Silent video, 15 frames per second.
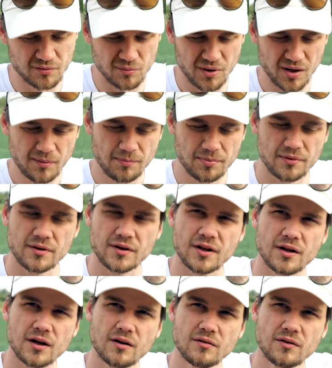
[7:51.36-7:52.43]
the rub,
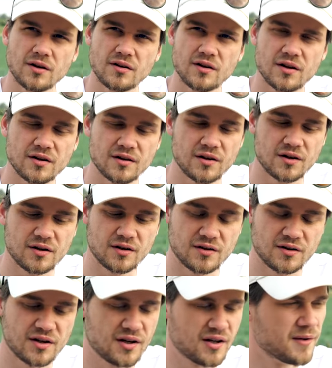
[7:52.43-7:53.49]
you know, the, the, the,
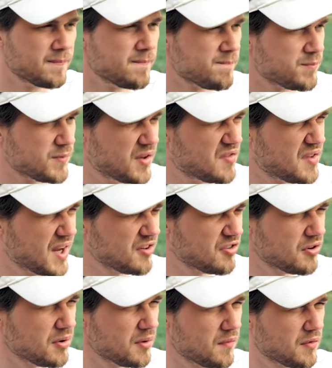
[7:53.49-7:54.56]
the, the
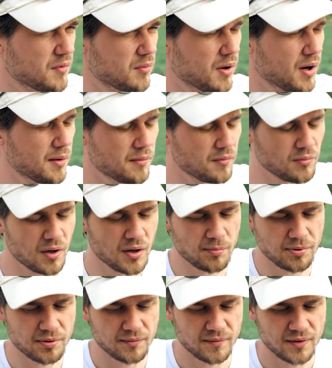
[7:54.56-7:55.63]
texture of the rub
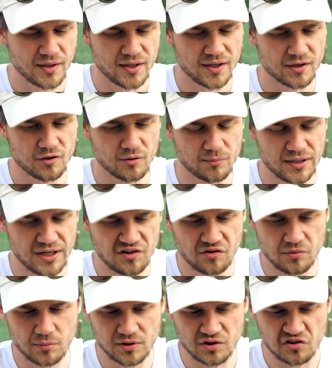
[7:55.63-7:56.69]
in
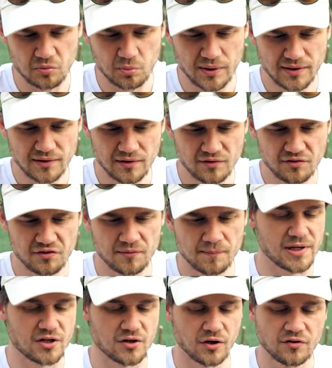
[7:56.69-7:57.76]
combination with the sweetness,
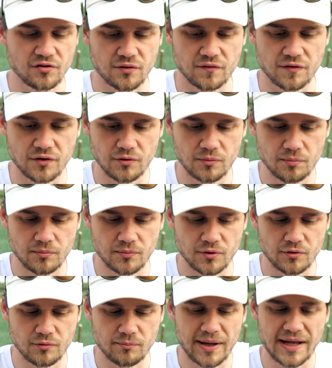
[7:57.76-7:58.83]
because of you
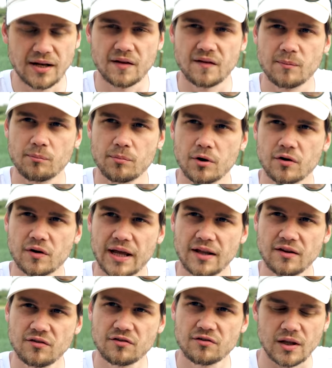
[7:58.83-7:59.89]
you made it in burnt
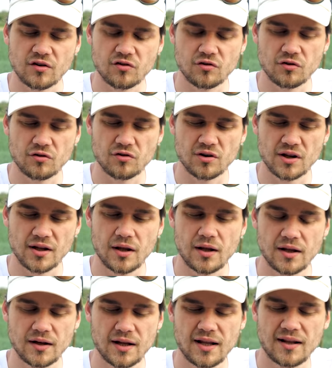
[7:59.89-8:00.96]
ends, it's just it,
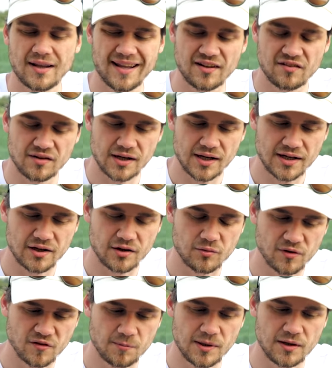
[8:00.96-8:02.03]
it has like a
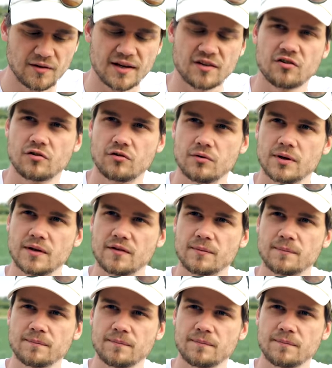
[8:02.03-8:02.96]
crispy texture to it.